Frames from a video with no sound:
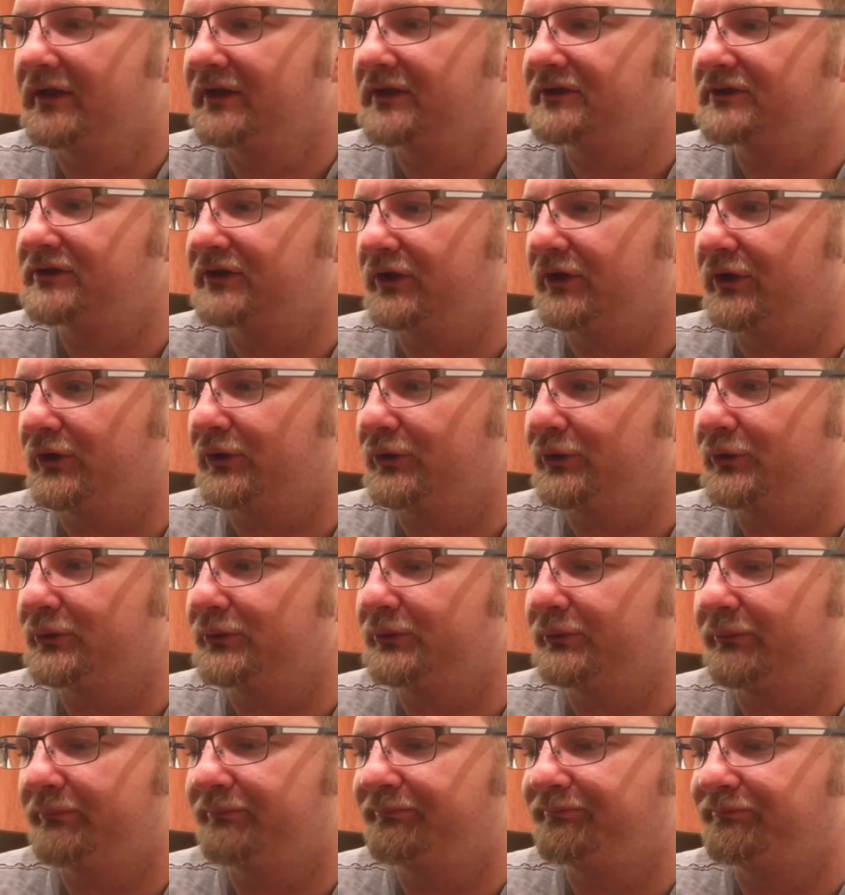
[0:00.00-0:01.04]

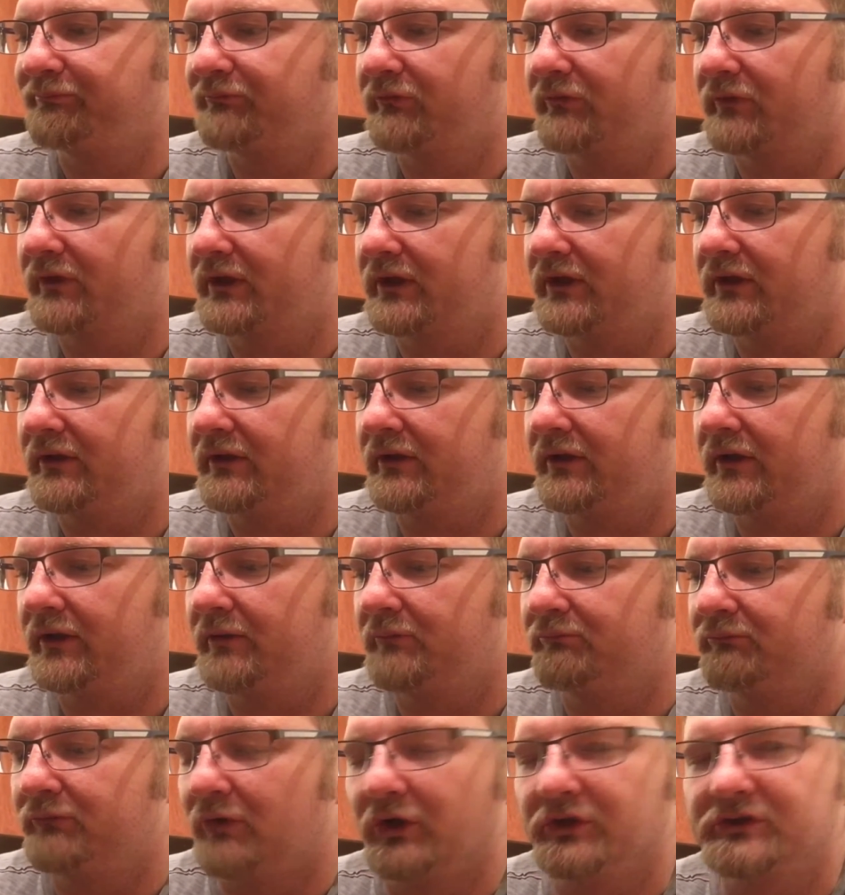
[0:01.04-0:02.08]
So
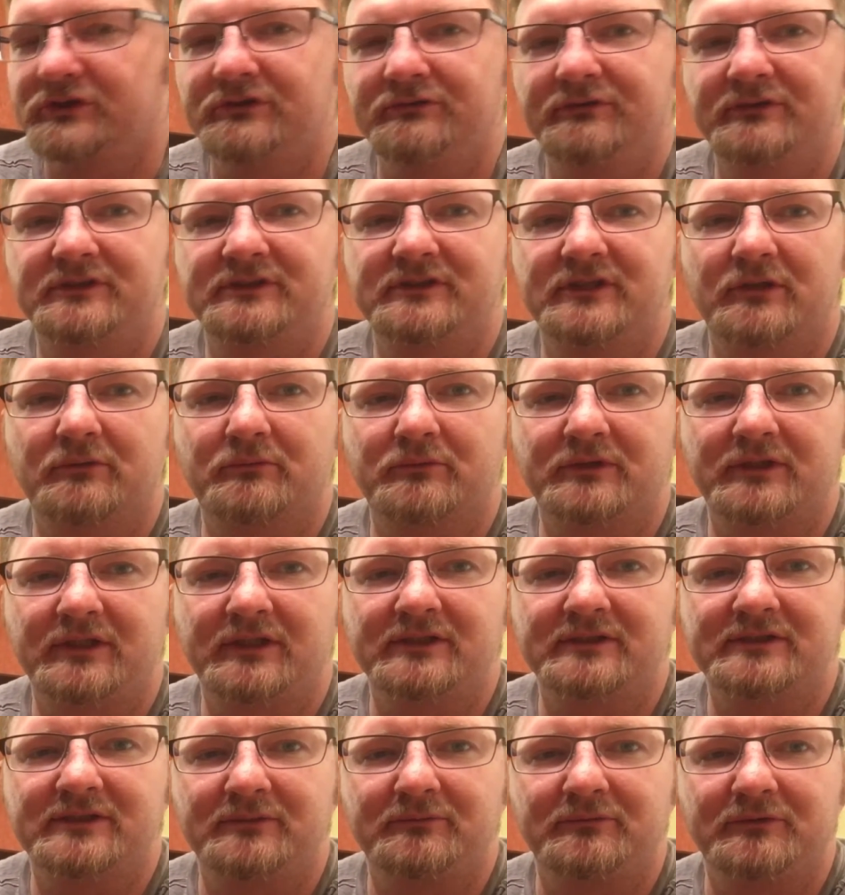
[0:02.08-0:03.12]
most of us stuck with the
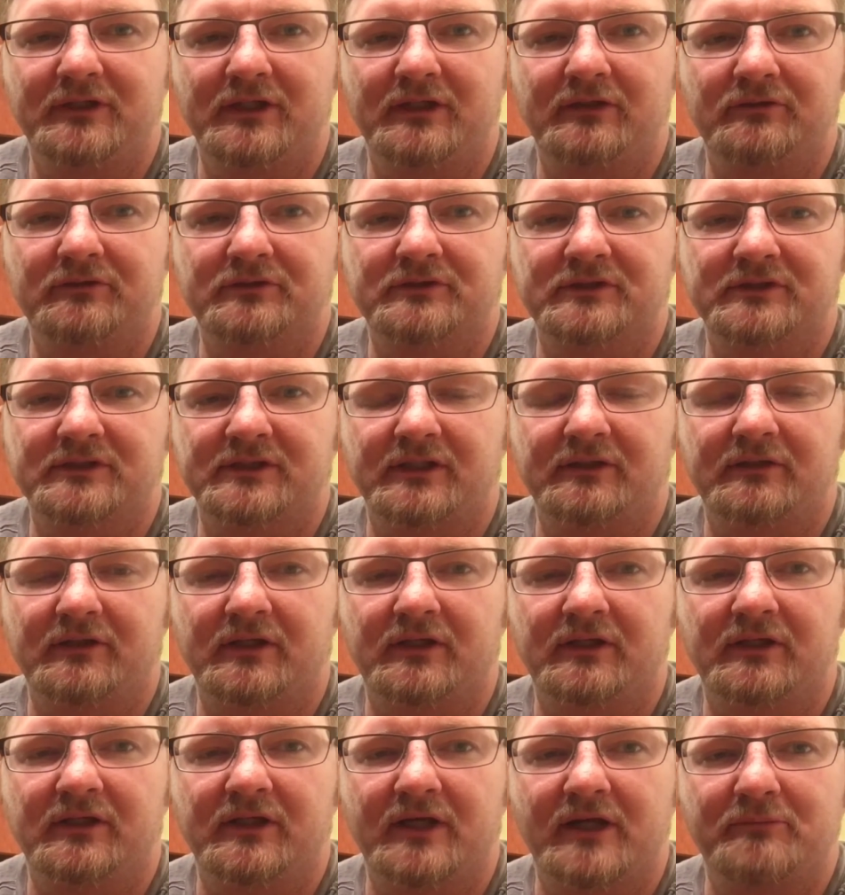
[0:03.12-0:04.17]
Intimidators because they had
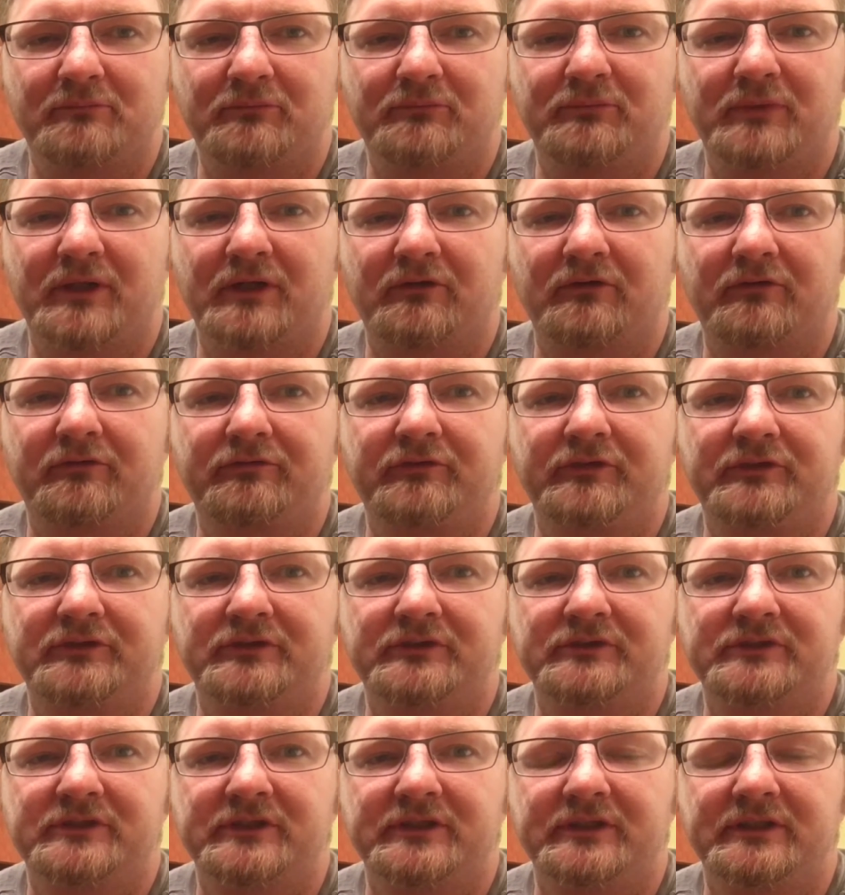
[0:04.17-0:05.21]
a lot better
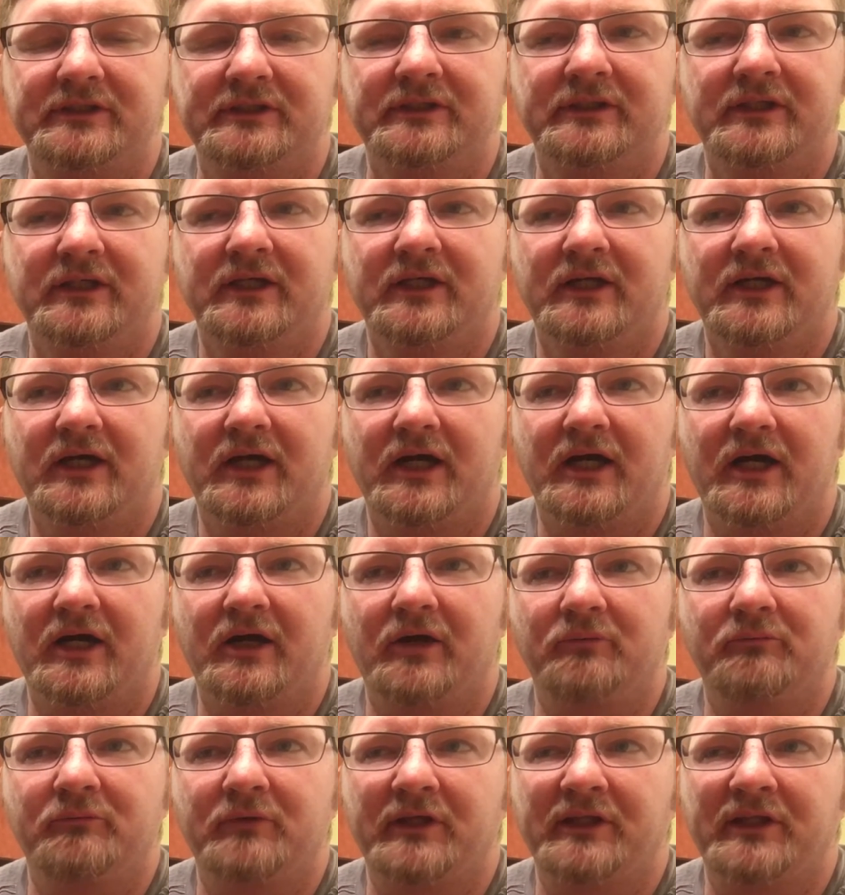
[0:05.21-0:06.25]
efficiency,
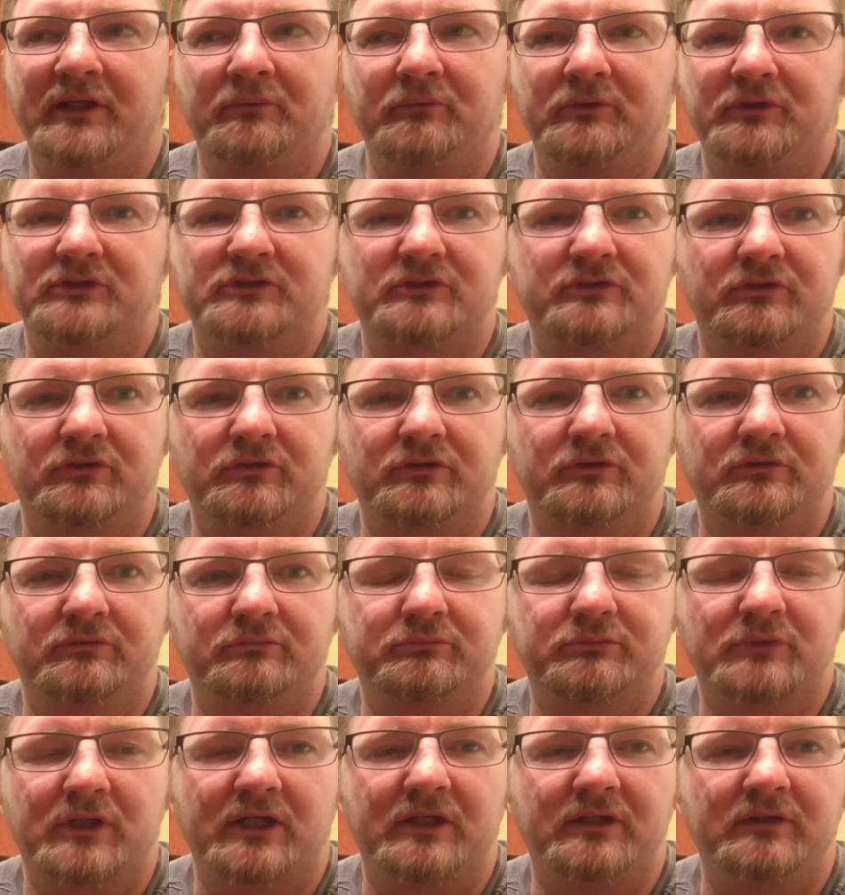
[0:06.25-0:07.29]
and then we just learned to
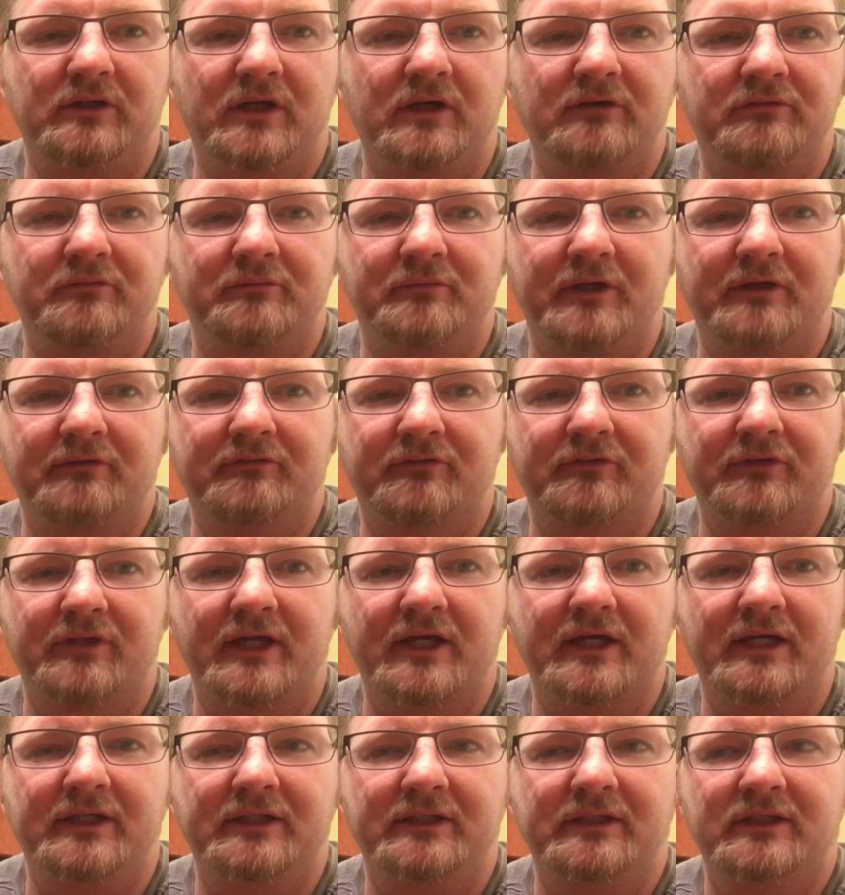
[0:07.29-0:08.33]
kind of love them after
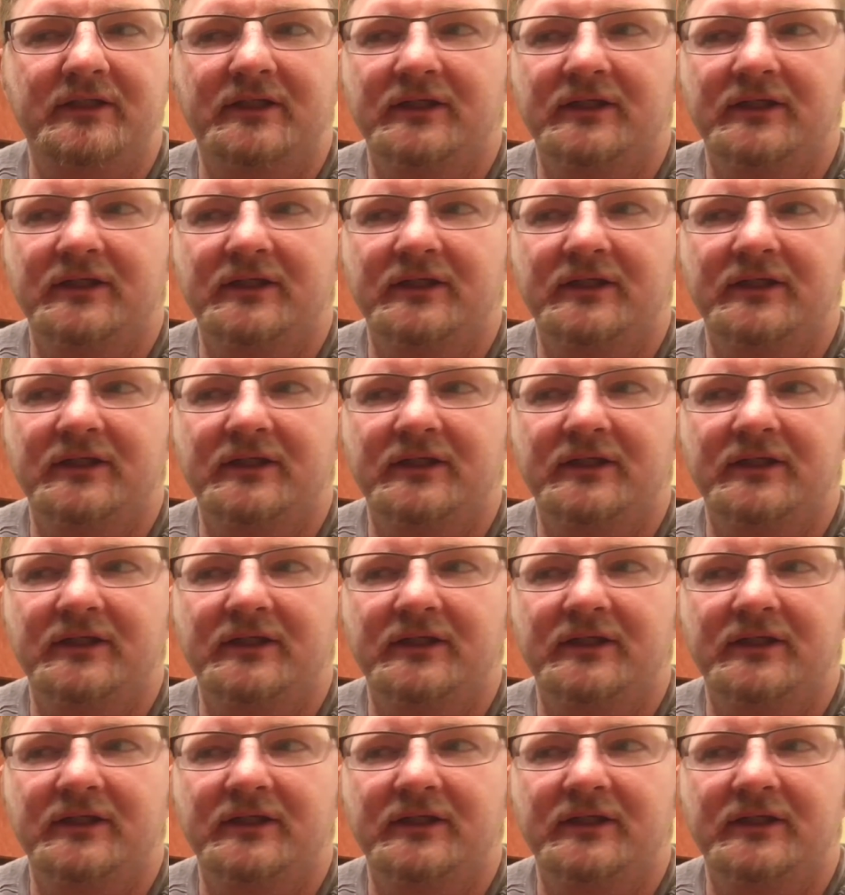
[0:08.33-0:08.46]
that.